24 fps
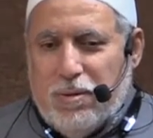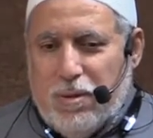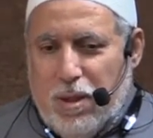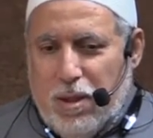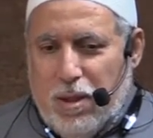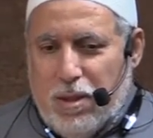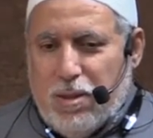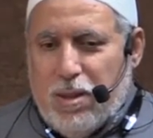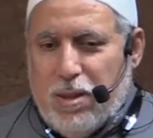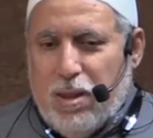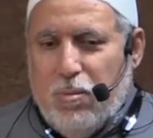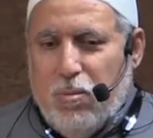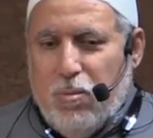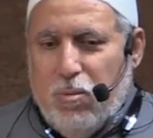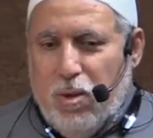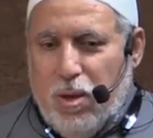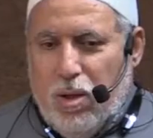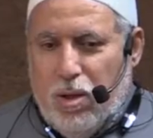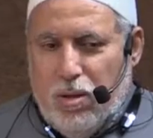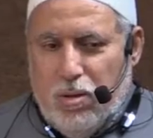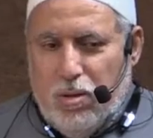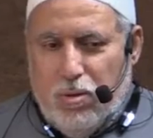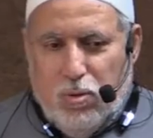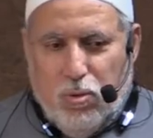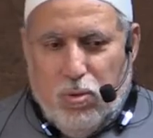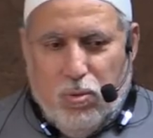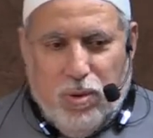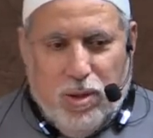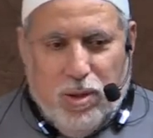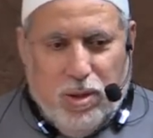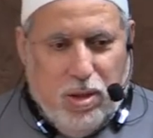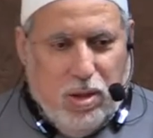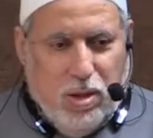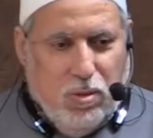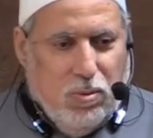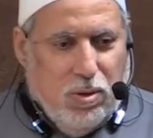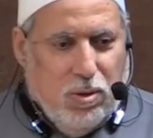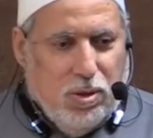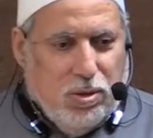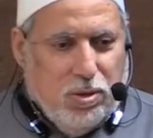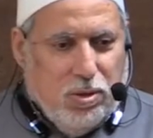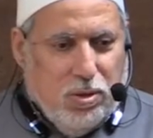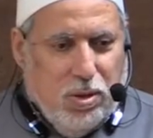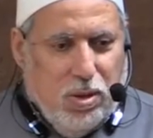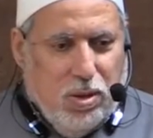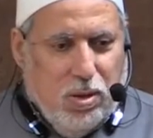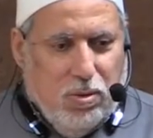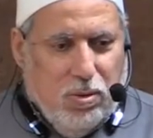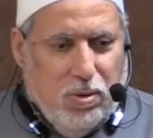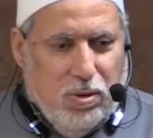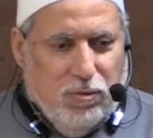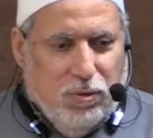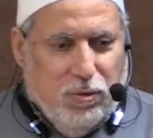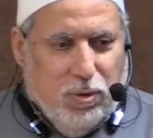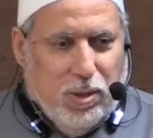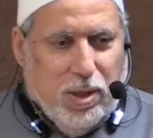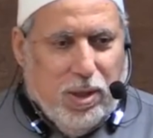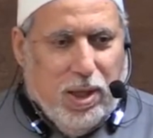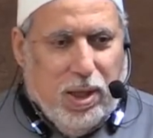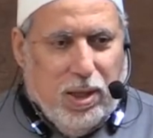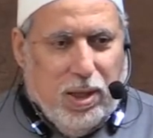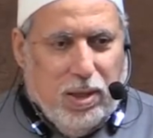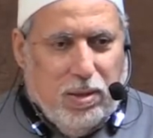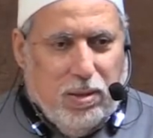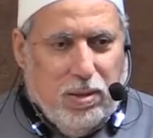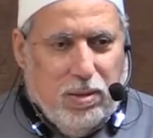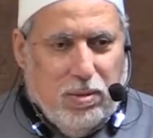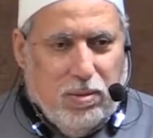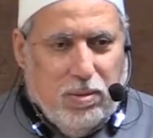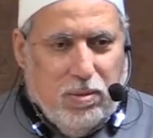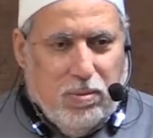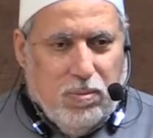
take someone to where they want to go if you can.